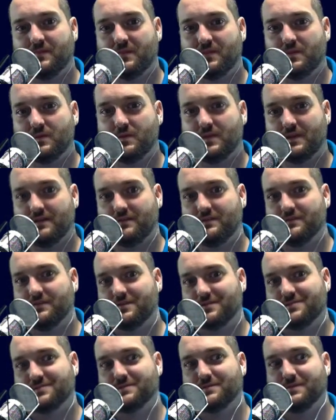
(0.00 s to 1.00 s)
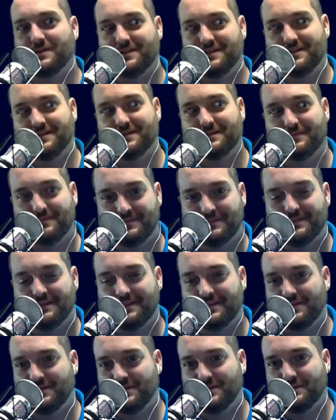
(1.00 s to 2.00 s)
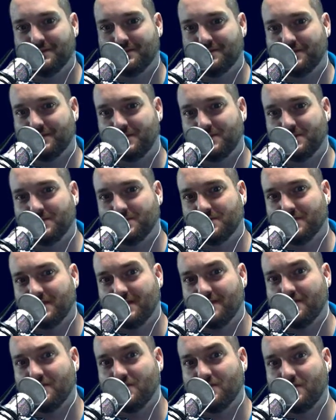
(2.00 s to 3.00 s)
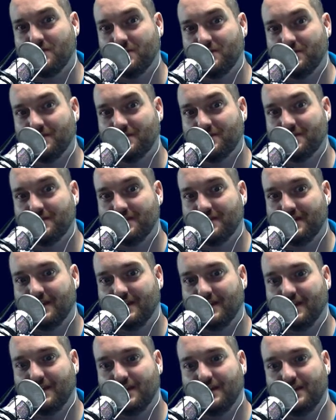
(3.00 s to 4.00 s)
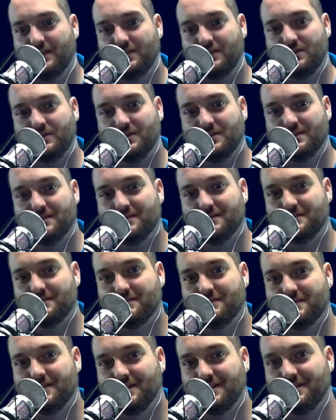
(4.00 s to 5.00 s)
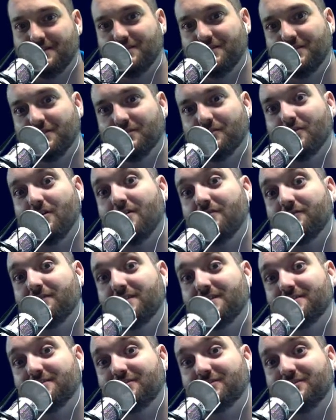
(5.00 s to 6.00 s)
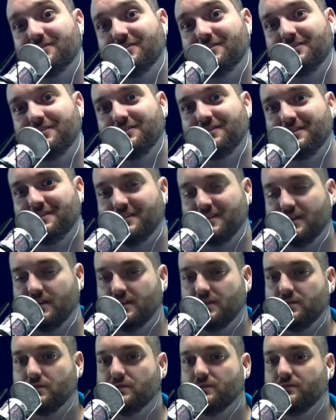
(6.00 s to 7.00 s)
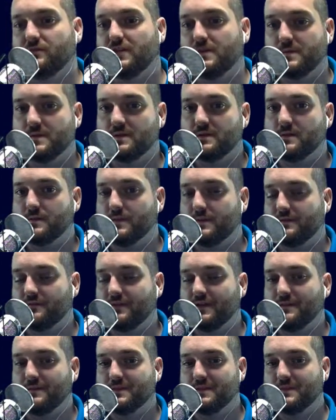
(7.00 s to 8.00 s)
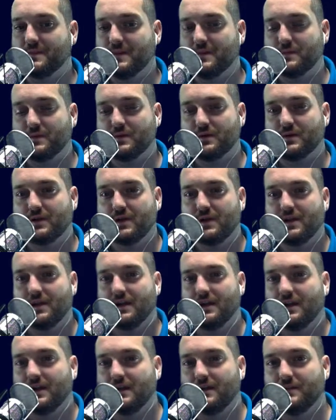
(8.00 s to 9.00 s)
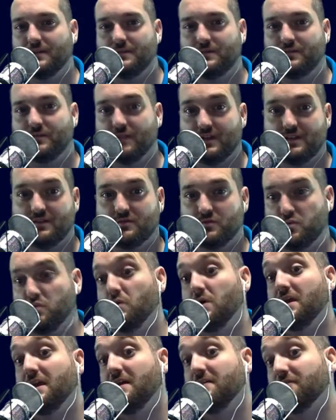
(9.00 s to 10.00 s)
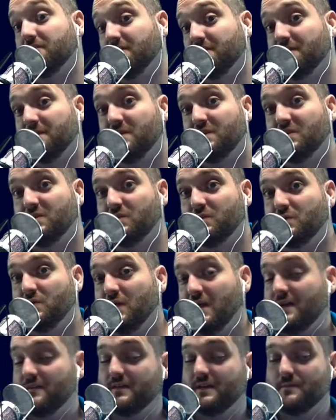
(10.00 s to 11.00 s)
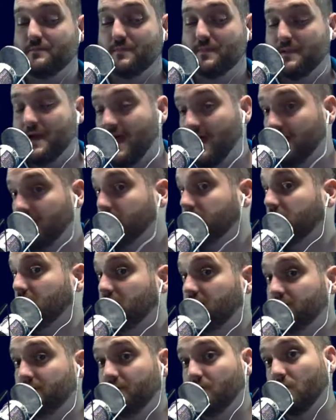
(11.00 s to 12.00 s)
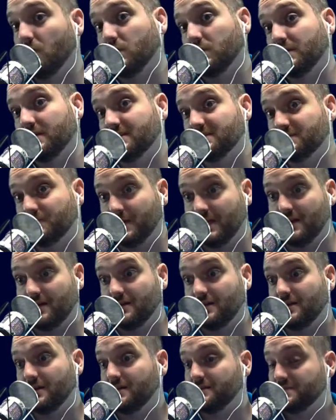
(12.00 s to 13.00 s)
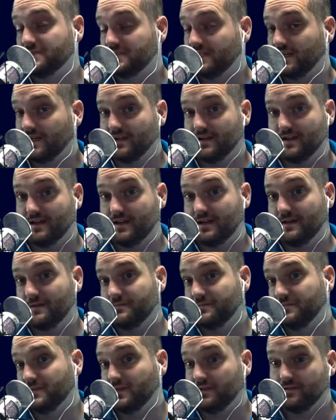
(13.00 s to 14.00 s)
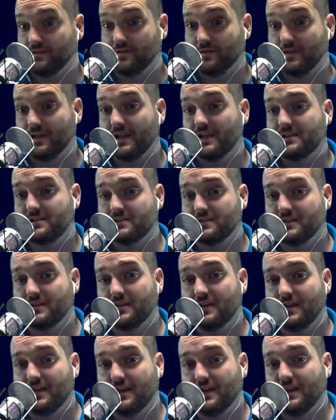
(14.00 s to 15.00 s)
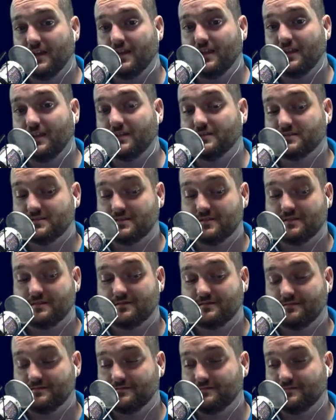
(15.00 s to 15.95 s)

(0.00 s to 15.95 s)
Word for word: you have a version 1 hub that you can do whatever you want with. You can take it to your office, you can take it to a family family member, um, friends, whatever. You have a backup hub or a spare hub, second hub, another location. There's